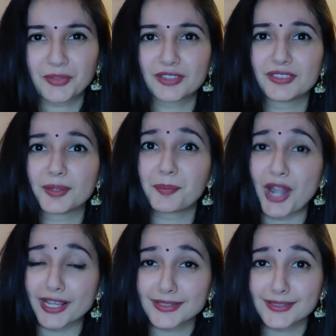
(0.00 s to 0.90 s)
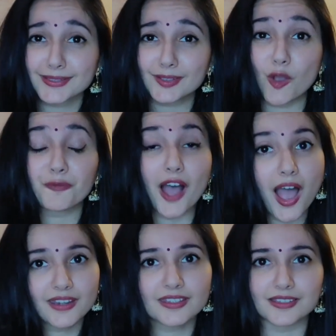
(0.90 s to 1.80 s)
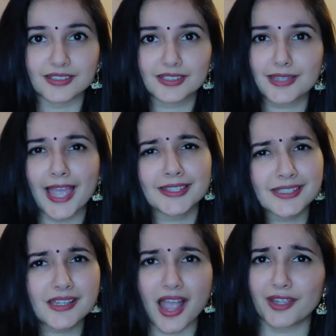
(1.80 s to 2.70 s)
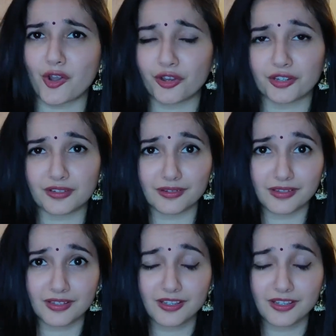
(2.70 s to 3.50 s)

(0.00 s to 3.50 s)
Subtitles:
the prices of onions had skyrocketed.